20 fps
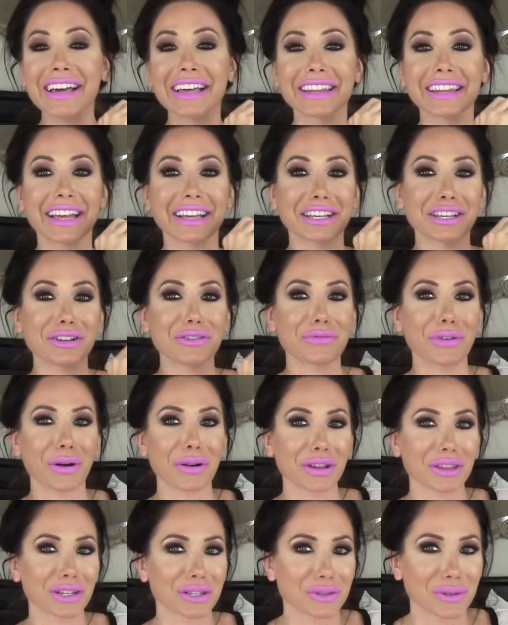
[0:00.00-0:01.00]
Like, you
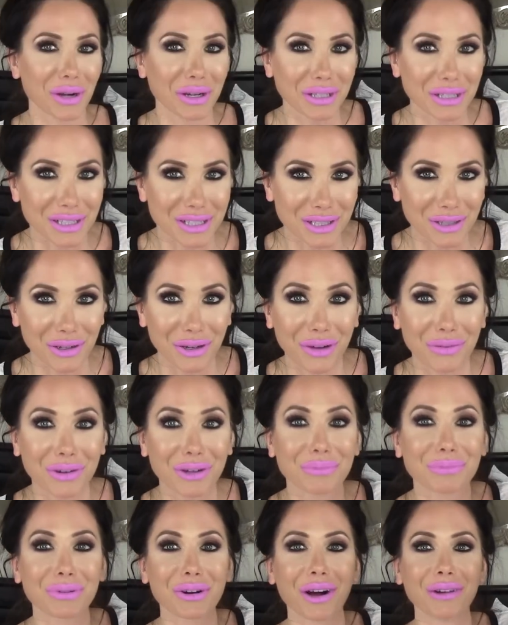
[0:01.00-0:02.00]
voted the drunkest girl for
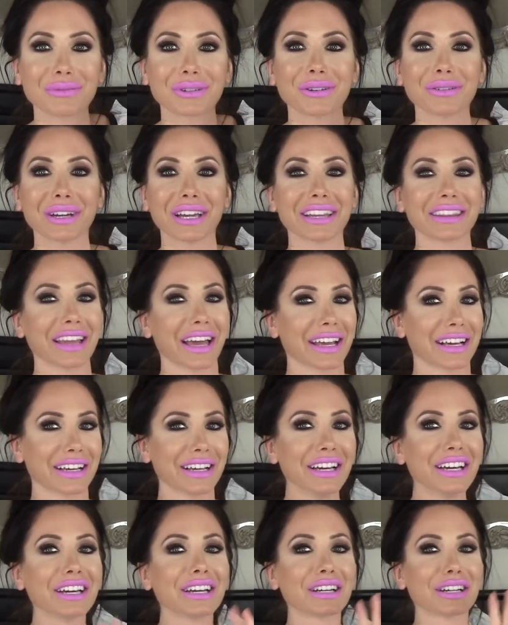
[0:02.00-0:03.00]
prom queen. Like,
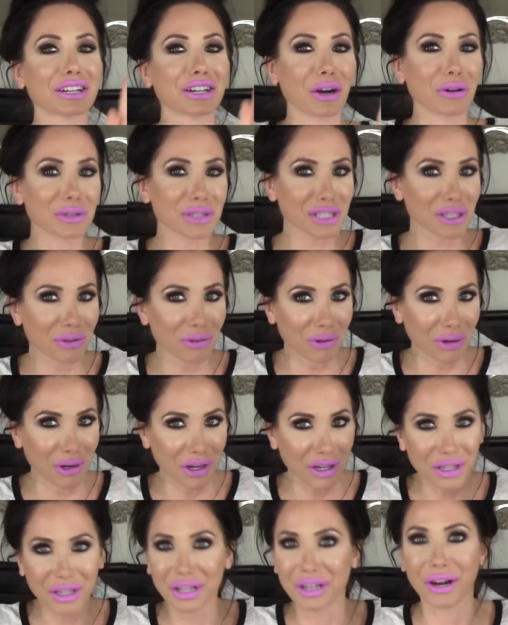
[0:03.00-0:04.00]
go
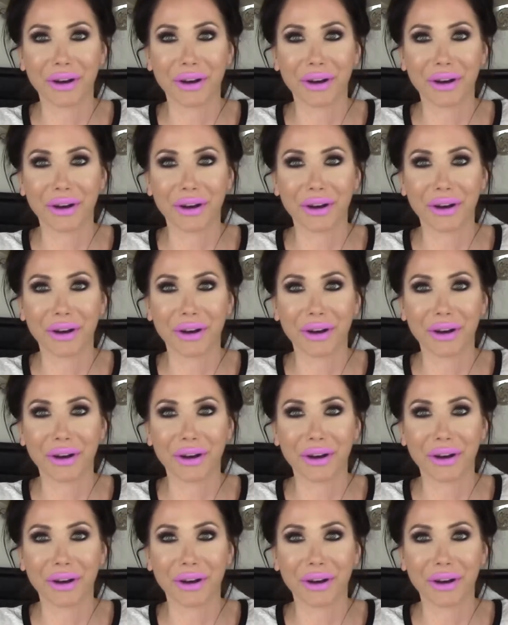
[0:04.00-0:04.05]
school.